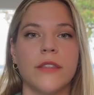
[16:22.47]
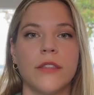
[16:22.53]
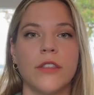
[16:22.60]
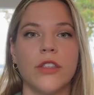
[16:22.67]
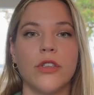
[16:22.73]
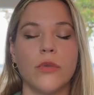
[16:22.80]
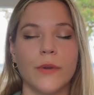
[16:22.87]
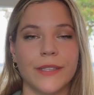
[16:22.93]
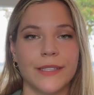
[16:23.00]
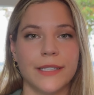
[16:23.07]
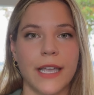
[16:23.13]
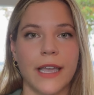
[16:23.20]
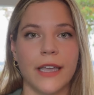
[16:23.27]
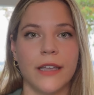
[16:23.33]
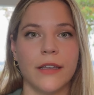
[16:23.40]
you would
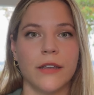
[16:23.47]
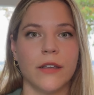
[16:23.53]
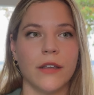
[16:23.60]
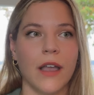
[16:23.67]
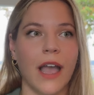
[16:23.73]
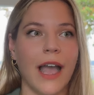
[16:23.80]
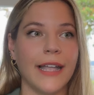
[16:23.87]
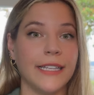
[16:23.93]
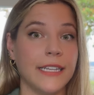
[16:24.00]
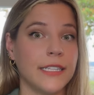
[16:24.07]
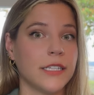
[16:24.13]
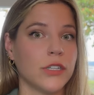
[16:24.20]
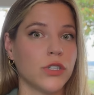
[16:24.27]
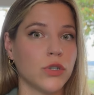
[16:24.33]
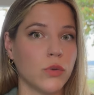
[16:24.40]
say, I need
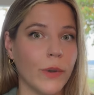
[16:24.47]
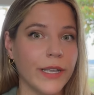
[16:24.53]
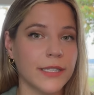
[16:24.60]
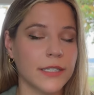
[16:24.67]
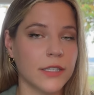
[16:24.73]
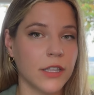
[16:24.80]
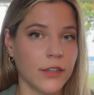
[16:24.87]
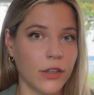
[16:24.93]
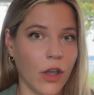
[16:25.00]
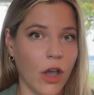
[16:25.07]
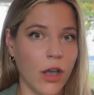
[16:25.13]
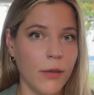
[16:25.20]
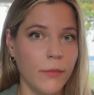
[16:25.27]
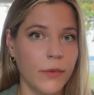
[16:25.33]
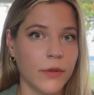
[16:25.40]
to twist the
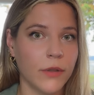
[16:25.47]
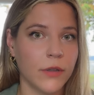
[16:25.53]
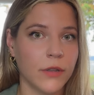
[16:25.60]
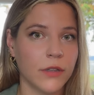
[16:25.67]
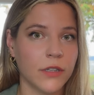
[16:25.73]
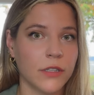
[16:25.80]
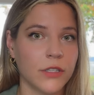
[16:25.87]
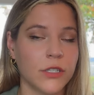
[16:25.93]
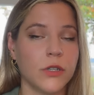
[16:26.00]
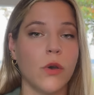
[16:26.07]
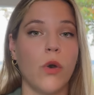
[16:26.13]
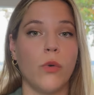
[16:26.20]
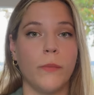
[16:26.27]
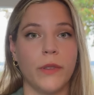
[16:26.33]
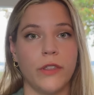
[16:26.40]
knob to
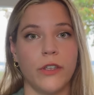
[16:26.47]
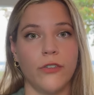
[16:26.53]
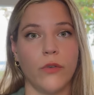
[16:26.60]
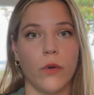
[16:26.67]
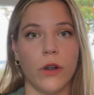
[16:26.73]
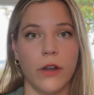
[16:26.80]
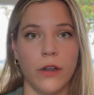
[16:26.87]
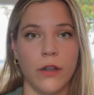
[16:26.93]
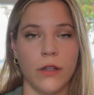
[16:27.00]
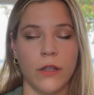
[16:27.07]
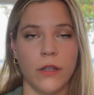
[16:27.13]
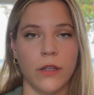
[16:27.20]
open the door.